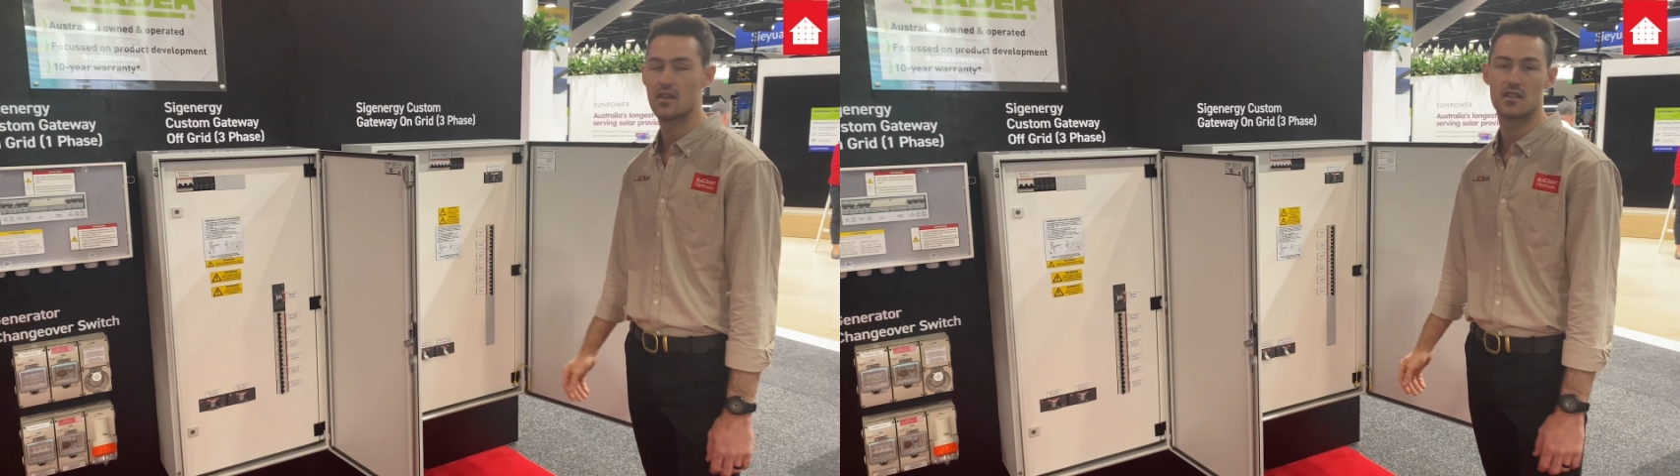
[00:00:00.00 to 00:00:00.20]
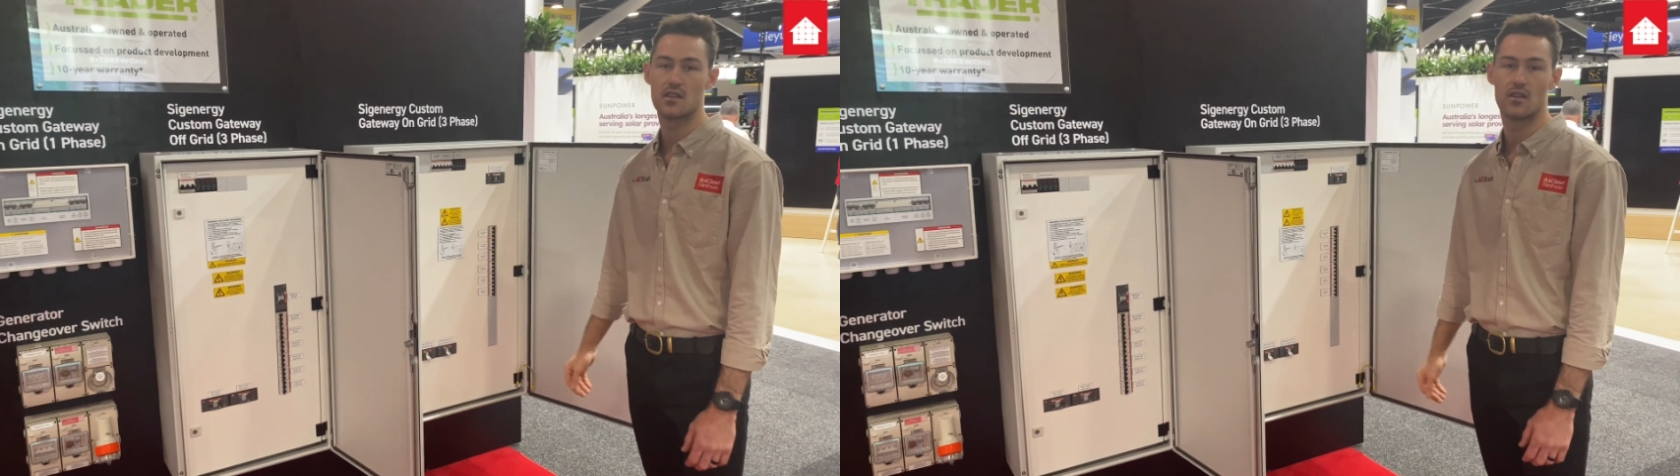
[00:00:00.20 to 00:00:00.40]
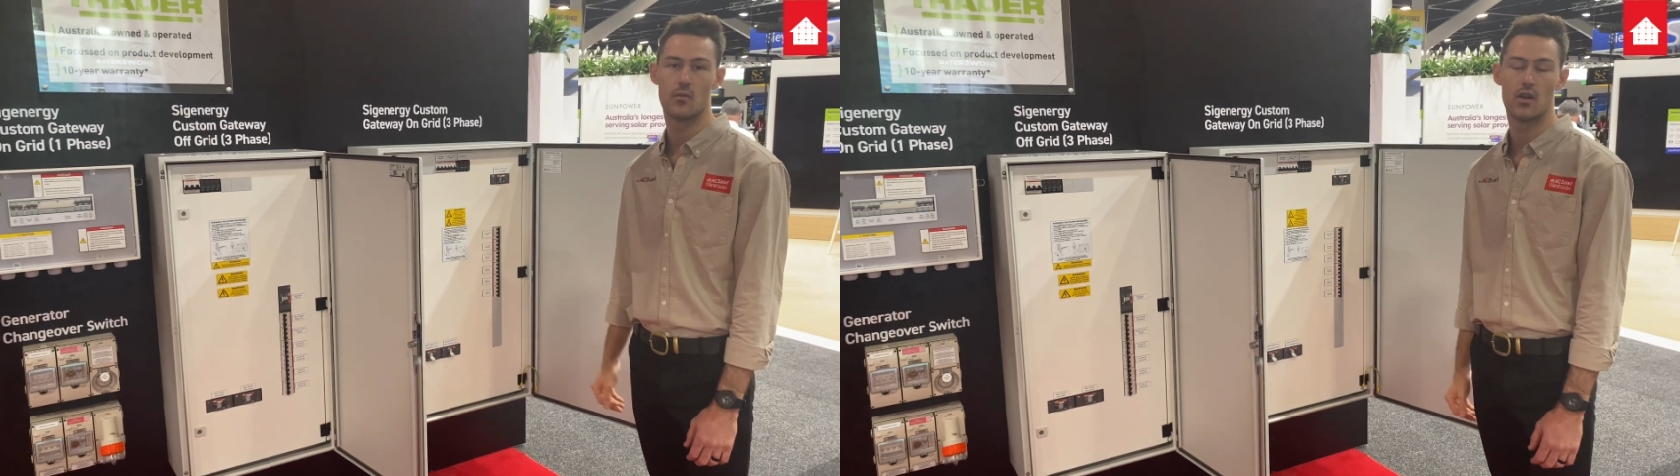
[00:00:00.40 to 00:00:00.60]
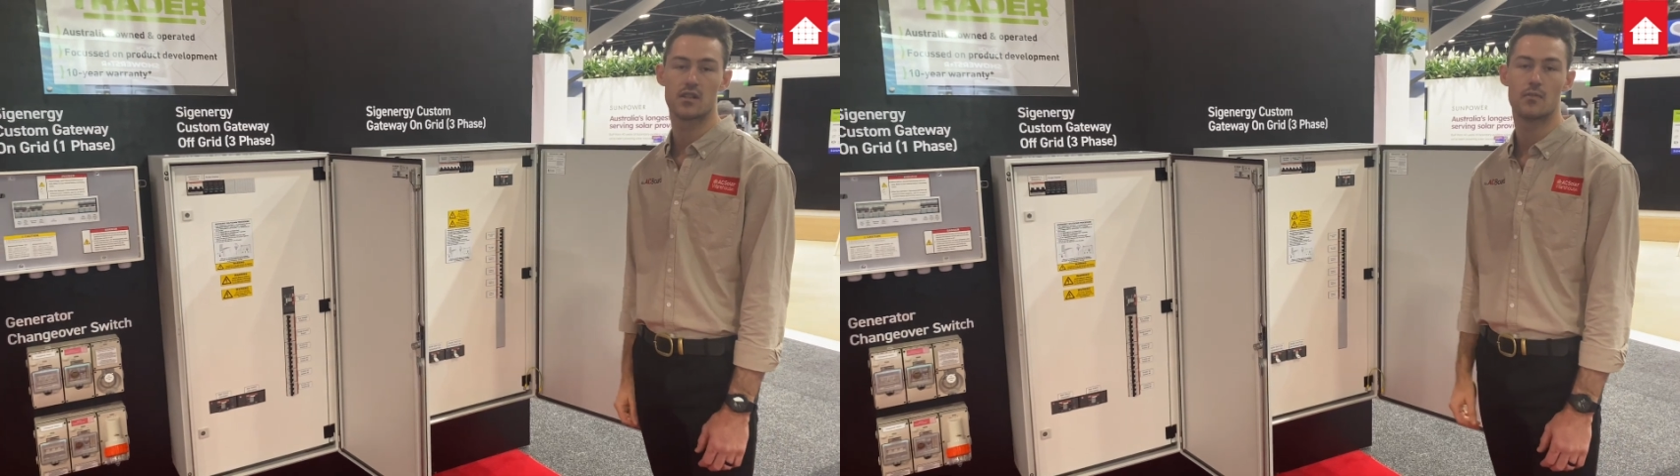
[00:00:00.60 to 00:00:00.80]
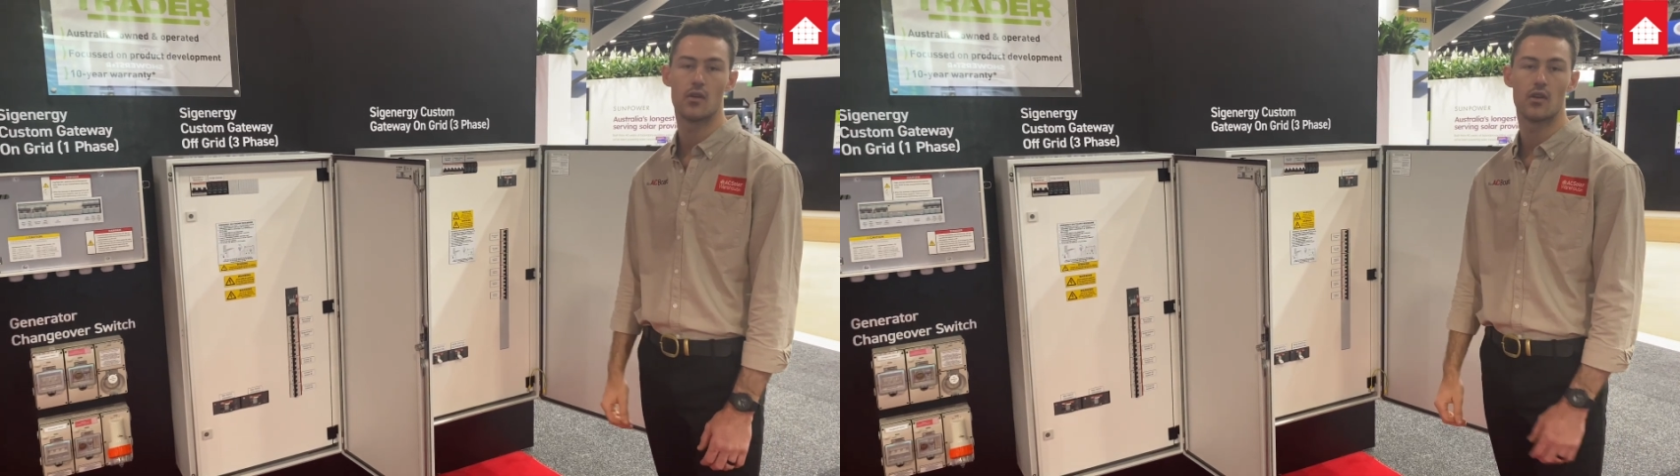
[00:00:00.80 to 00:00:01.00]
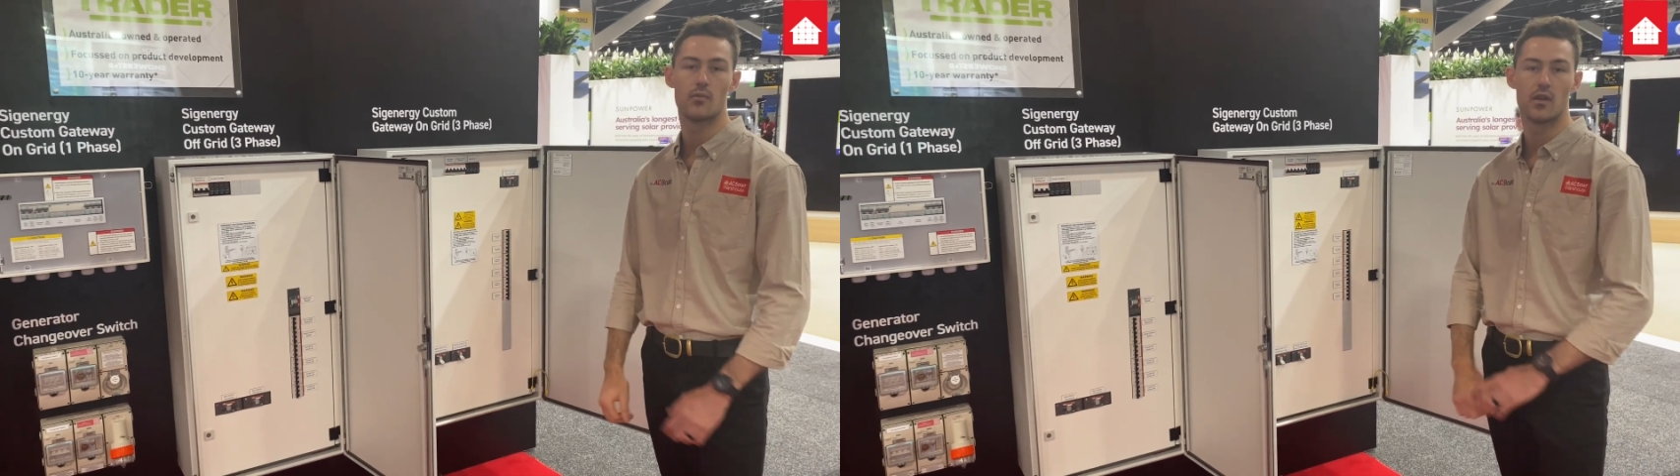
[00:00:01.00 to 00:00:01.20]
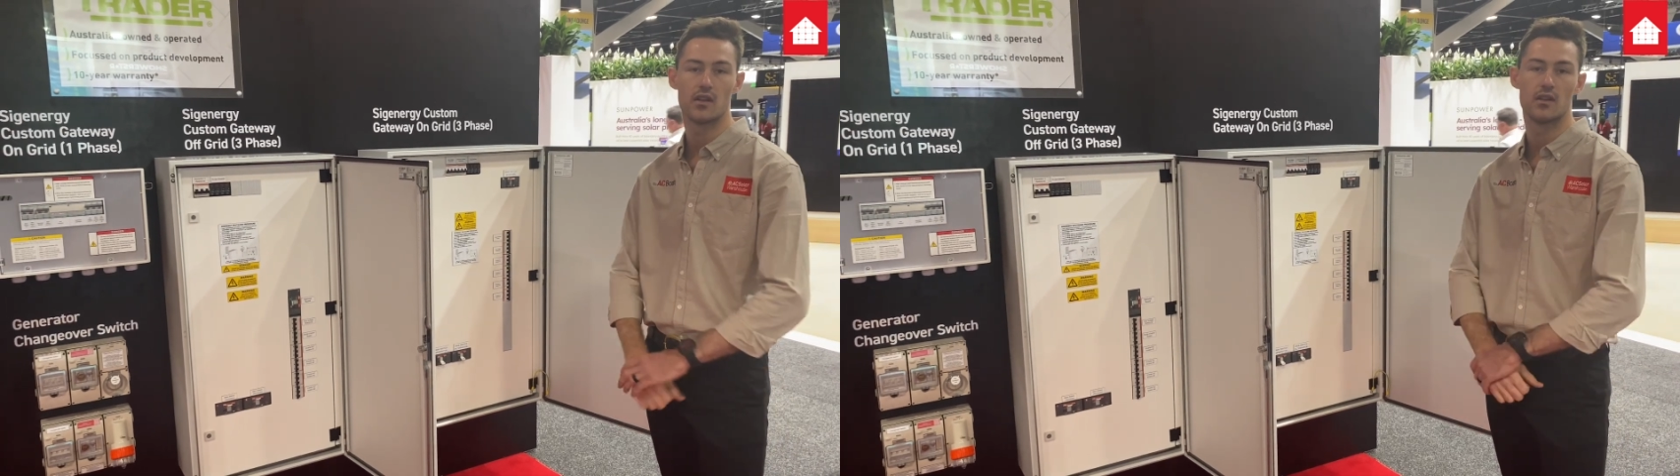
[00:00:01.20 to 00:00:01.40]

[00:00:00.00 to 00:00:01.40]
is going to work spot on when